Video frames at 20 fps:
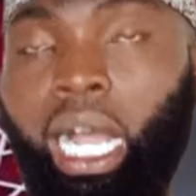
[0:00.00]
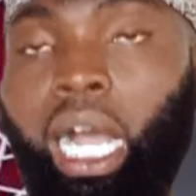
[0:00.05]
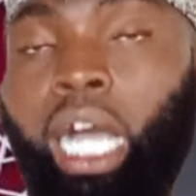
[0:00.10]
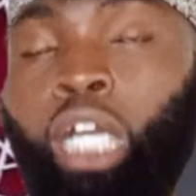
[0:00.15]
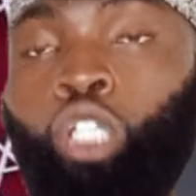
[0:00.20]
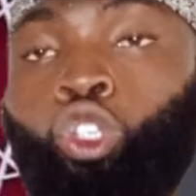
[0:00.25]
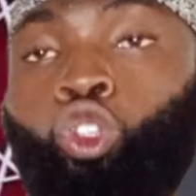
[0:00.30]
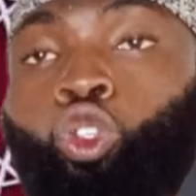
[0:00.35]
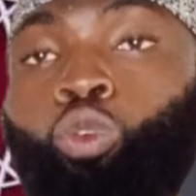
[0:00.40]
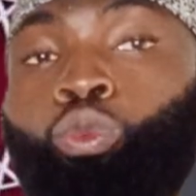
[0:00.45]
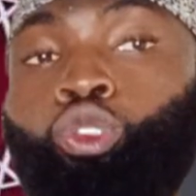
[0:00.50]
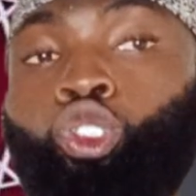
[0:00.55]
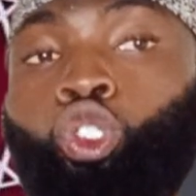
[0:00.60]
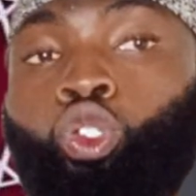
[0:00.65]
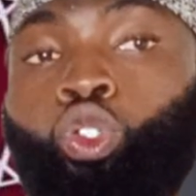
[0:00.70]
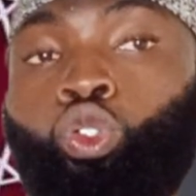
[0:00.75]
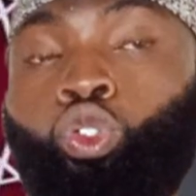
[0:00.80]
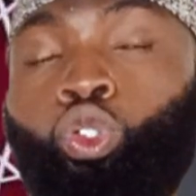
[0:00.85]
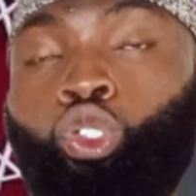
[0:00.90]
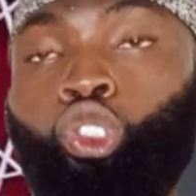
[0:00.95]
Antum
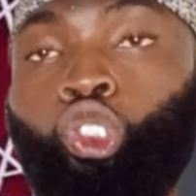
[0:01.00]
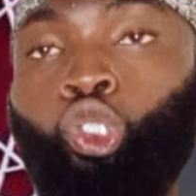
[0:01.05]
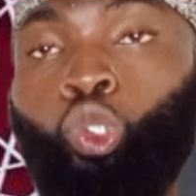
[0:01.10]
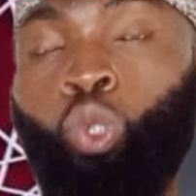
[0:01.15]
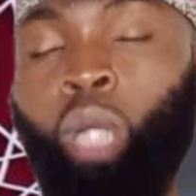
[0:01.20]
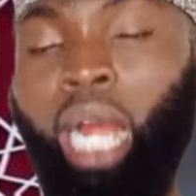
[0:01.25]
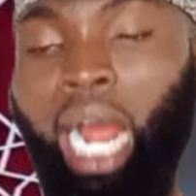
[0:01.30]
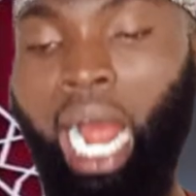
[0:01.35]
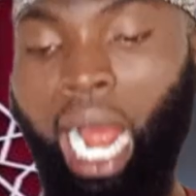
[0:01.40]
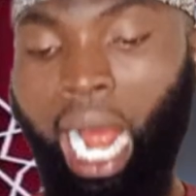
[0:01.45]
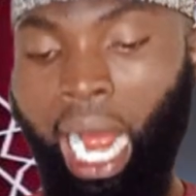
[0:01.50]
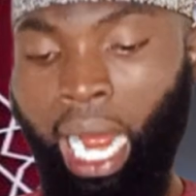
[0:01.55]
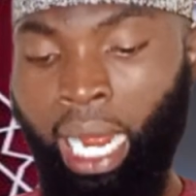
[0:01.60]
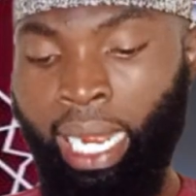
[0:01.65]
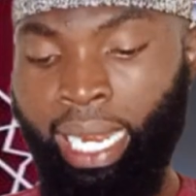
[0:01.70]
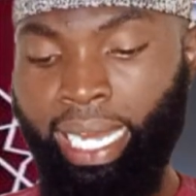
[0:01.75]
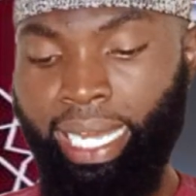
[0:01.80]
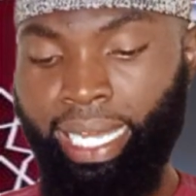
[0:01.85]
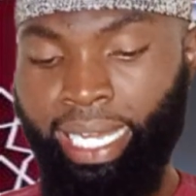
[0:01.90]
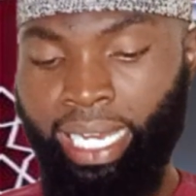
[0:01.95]
jududun, you
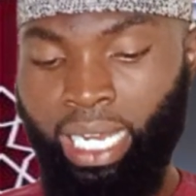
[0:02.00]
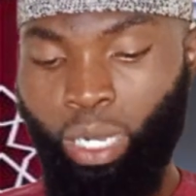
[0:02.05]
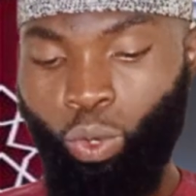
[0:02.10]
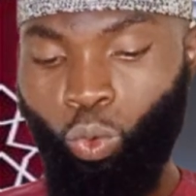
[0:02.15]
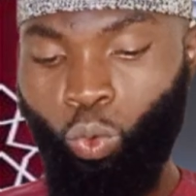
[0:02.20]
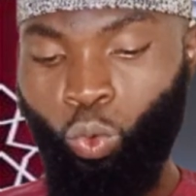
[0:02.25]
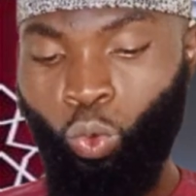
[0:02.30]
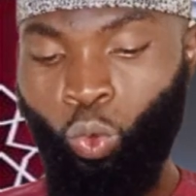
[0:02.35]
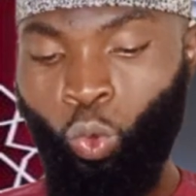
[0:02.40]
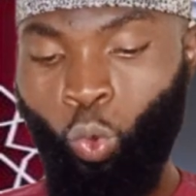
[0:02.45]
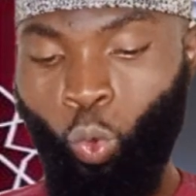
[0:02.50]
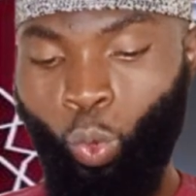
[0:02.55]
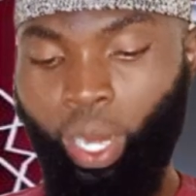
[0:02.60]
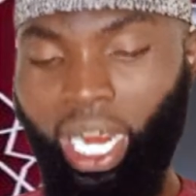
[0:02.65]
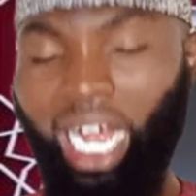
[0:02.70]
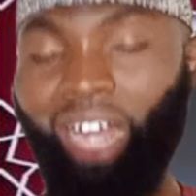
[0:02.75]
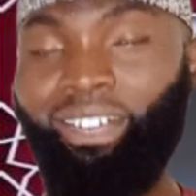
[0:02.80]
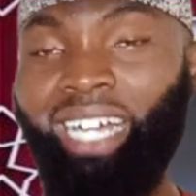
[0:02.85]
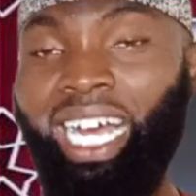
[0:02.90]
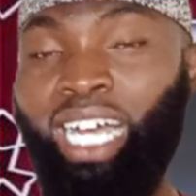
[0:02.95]
are new.
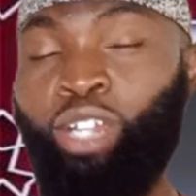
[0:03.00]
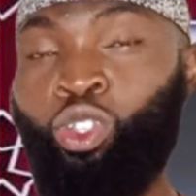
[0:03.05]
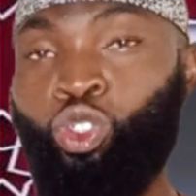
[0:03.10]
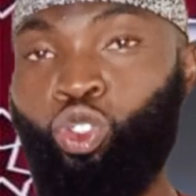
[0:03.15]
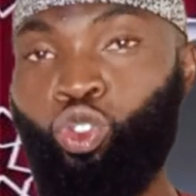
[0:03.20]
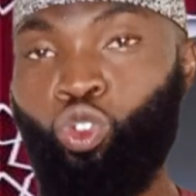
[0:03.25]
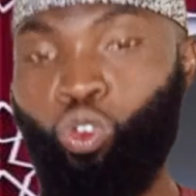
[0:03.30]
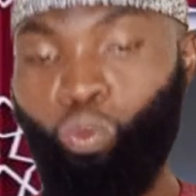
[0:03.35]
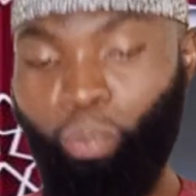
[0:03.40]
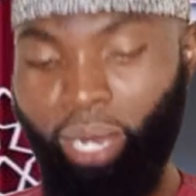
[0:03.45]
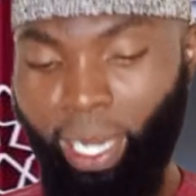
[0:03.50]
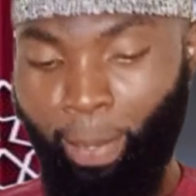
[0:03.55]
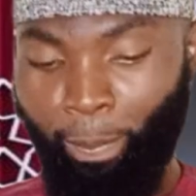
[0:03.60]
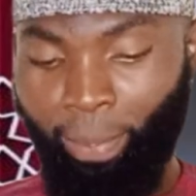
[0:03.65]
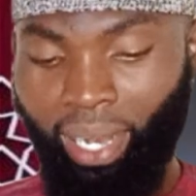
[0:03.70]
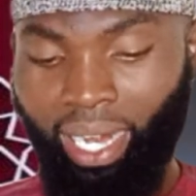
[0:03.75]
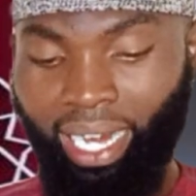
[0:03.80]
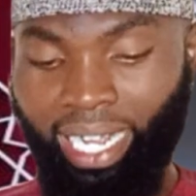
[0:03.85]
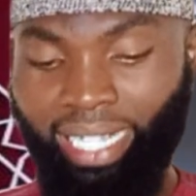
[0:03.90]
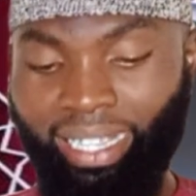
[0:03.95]
We have antum in
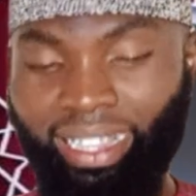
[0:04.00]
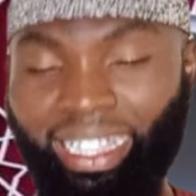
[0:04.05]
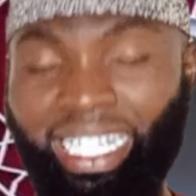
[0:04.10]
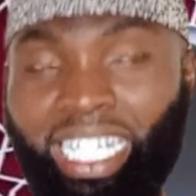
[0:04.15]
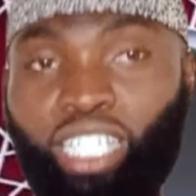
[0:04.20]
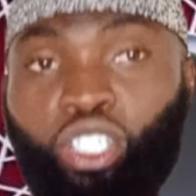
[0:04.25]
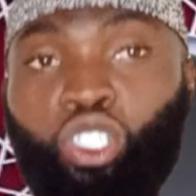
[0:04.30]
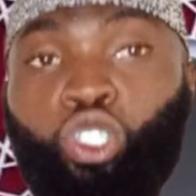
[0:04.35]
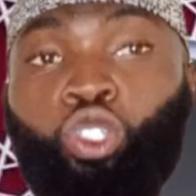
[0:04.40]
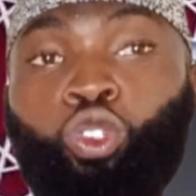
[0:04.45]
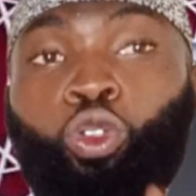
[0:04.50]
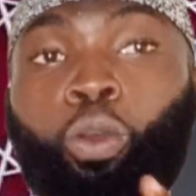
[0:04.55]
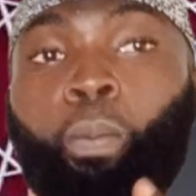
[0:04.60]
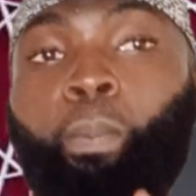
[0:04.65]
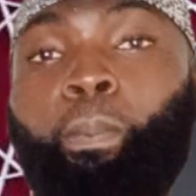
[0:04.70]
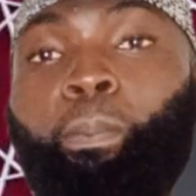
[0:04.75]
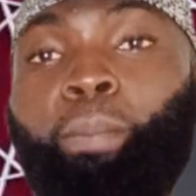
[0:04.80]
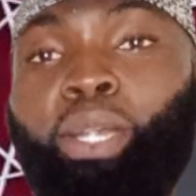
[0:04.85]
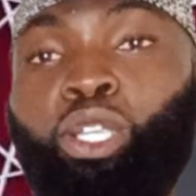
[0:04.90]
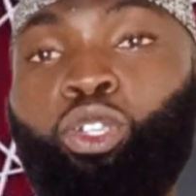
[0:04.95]
bracket
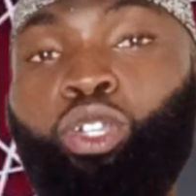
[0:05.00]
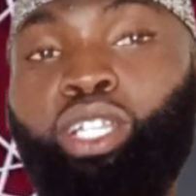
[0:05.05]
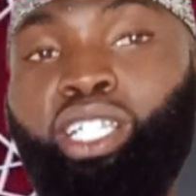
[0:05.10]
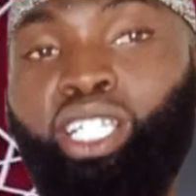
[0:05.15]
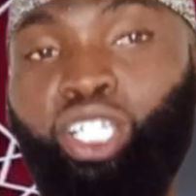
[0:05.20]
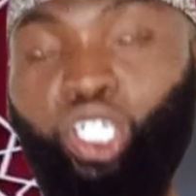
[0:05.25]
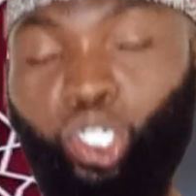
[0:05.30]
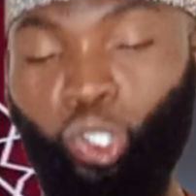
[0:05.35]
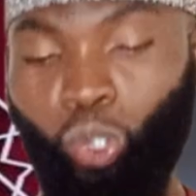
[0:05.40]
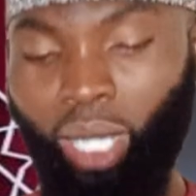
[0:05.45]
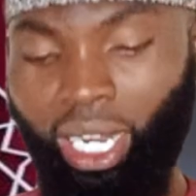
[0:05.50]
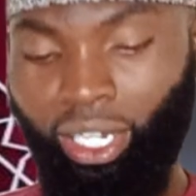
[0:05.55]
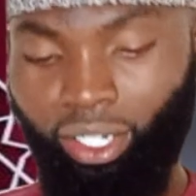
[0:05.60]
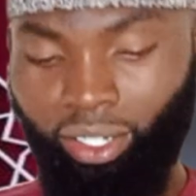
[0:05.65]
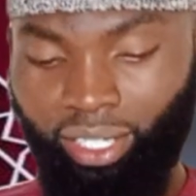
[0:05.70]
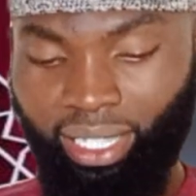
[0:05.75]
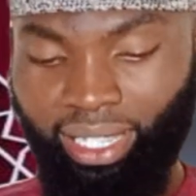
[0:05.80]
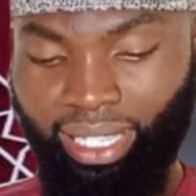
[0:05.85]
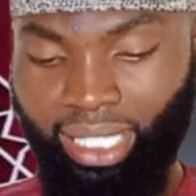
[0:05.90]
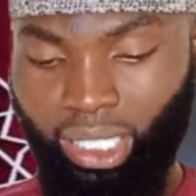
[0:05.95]
lastun bi jududun, you are not